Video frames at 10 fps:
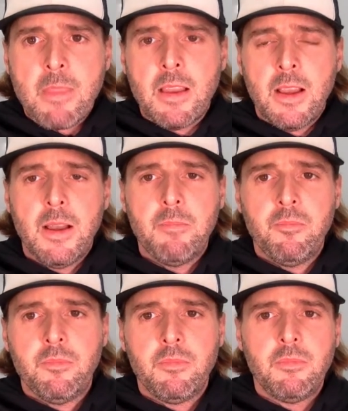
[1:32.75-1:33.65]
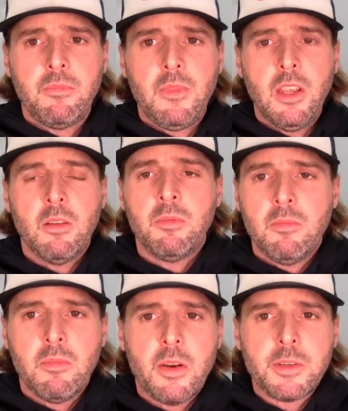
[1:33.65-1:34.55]
my
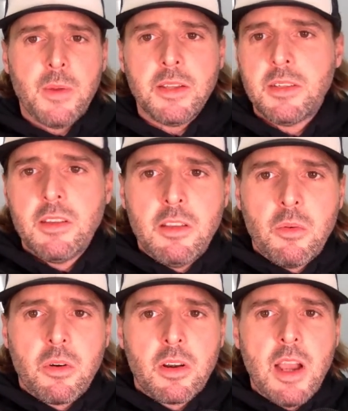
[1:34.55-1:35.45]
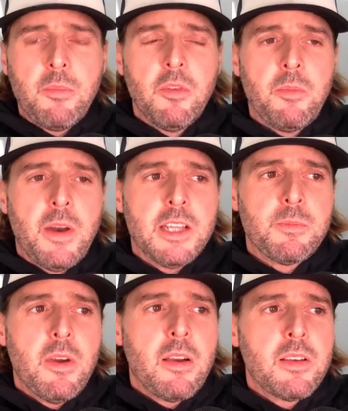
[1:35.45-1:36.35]
response is that there were a couple of
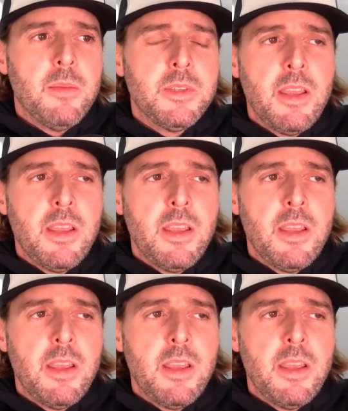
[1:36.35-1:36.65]
possible outcomes.